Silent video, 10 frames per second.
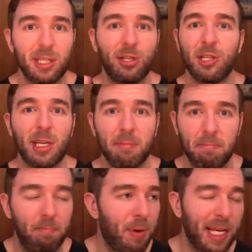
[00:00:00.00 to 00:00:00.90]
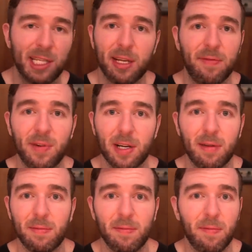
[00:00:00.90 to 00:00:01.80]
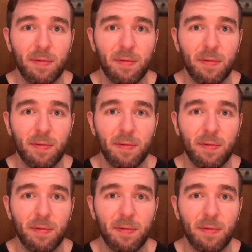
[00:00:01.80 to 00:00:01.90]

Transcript: It's just like basic fucking